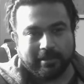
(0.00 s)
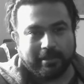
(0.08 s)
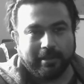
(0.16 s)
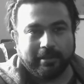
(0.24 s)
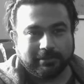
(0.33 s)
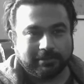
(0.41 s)

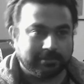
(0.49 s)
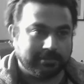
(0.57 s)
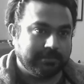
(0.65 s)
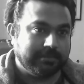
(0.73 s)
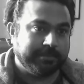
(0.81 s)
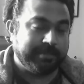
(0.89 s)

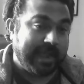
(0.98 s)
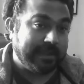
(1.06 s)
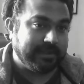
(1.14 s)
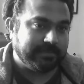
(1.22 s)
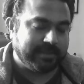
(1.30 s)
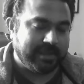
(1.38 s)
The
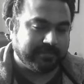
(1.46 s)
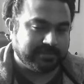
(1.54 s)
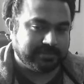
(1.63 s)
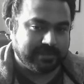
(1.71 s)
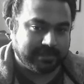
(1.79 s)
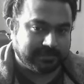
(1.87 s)
branding that I would
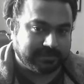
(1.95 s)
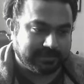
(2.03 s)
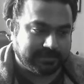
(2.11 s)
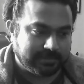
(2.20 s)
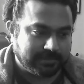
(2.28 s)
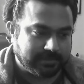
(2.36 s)

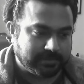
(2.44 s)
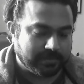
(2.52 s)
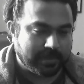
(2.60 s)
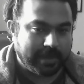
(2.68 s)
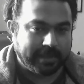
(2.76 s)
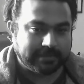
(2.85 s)
suggest to
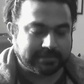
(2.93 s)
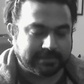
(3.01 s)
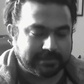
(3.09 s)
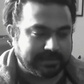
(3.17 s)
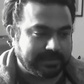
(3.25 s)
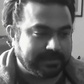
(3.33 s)
you guys
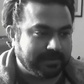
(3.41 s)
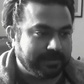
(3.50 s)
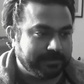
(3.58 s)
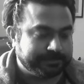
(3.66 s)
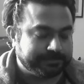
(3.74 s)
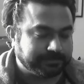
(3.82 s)
is
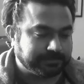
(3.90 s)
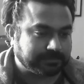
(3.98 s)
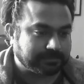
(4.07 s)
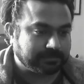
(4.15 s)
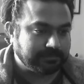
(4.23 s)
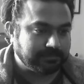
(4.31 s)
either
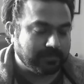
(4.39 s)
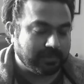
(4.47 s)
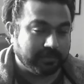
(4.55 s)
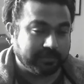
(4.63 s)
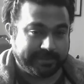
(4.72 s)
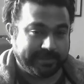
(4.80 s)

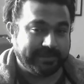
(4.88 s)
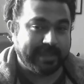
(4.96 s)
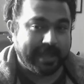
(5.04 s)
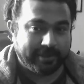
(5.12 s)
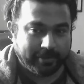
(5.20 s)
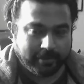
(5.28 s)
you go for
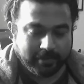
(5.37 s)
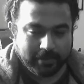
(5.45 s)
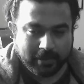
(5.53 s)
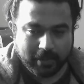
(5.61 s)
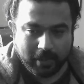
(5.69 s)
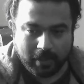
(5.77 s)

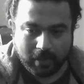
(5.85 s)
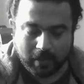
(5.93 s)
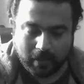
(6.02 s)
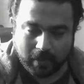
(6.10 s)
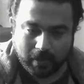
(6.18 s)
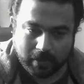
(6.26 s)
Dario,
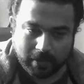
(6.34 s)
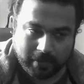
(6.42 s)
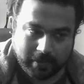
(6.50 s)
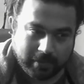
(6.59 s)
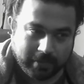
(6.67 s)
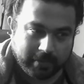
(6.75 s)

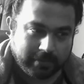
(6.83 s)
or